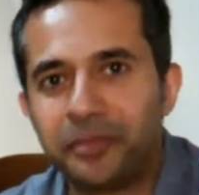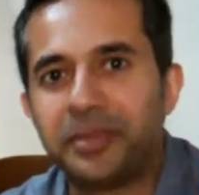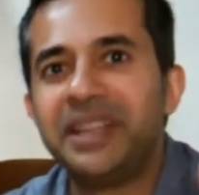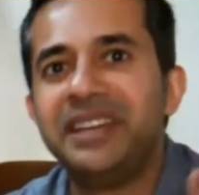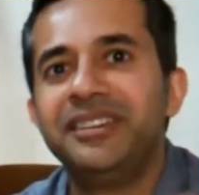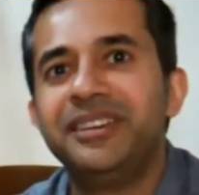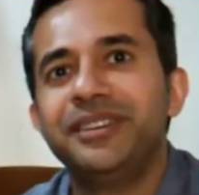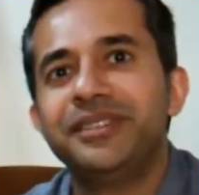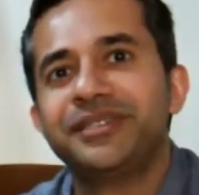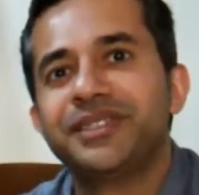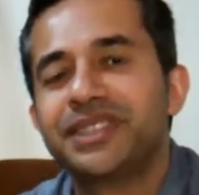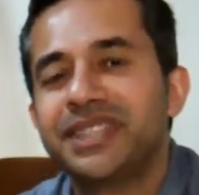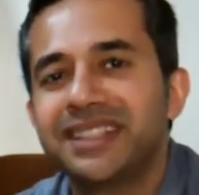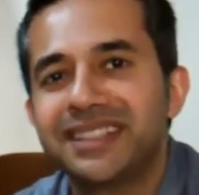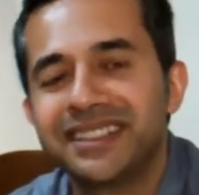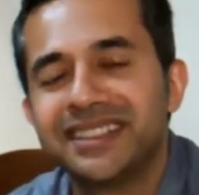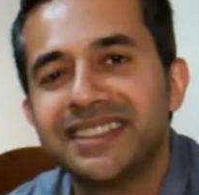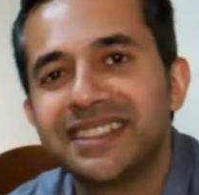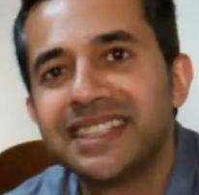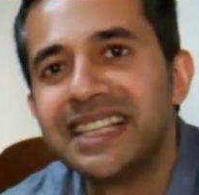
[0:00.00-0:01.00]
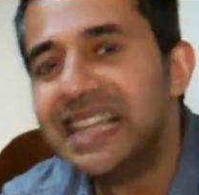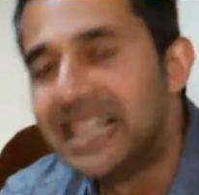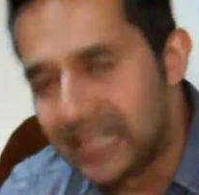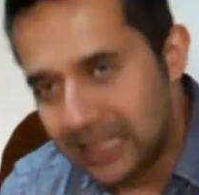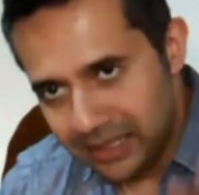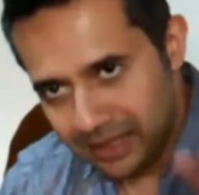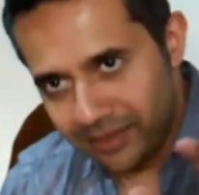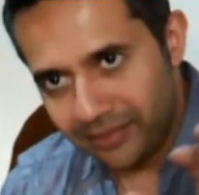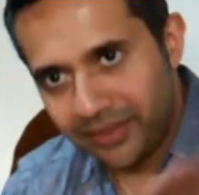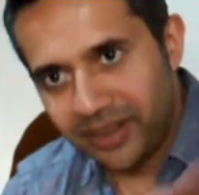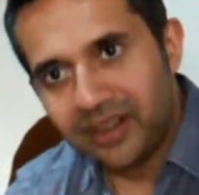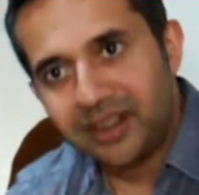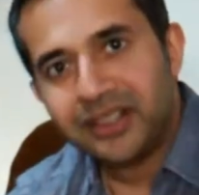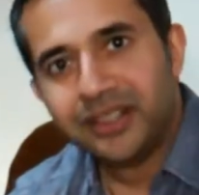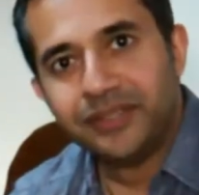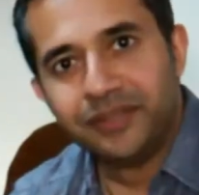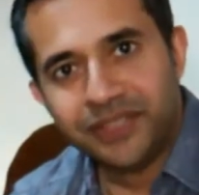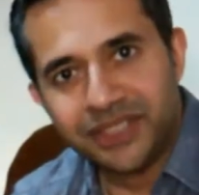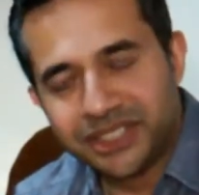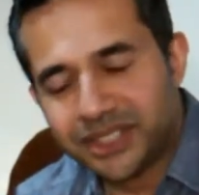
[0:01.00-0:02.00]
period of sickness have
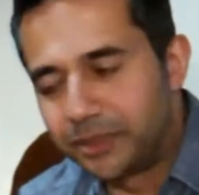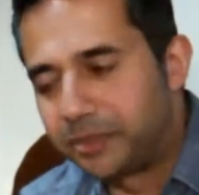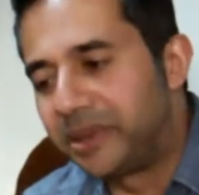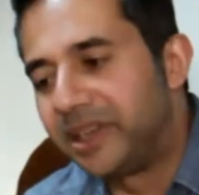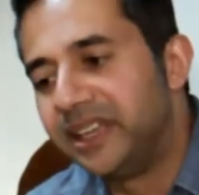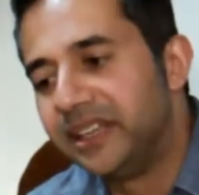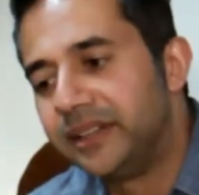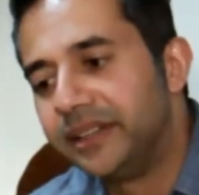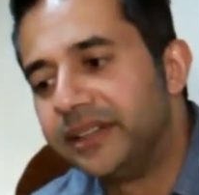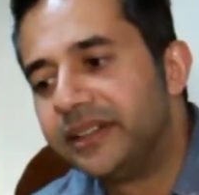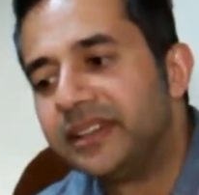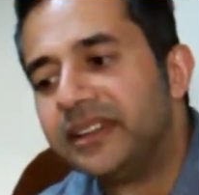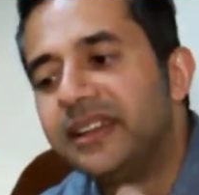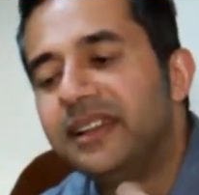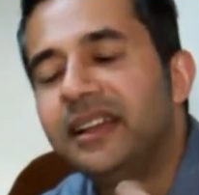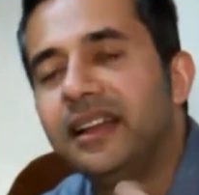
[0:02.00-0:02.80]
kind of dissipated,